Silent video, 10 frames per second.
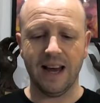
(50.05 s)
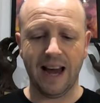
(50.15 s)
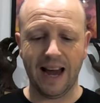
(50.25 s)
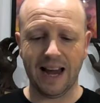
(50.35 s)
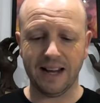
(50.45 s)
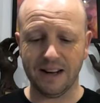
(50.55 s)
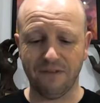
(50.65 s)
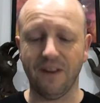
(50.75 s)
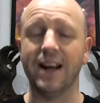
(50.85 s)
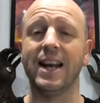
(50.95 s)
I
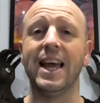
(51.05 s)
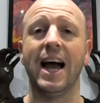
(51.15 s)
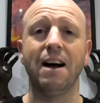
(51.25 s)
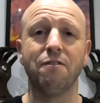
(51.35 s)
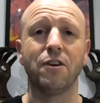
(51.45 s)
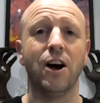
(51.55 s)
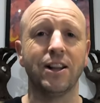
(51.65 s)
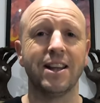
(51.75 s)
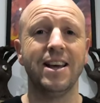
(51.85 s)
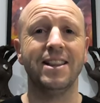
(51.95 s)
finally have
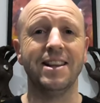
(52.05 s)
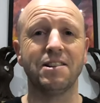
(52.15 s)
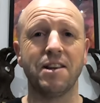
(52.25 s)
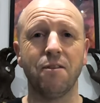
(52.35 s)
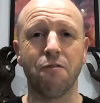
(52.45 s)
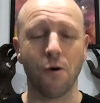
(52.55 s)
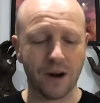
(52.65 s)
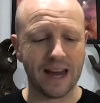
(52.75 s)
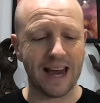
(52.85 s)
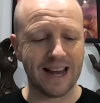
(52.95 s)
got this
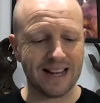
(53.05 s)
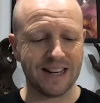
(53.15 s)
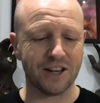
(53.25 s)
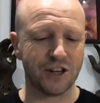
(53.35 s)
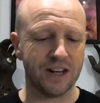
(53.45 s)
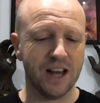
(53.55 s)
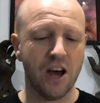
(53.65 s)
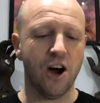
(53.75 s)
4K edition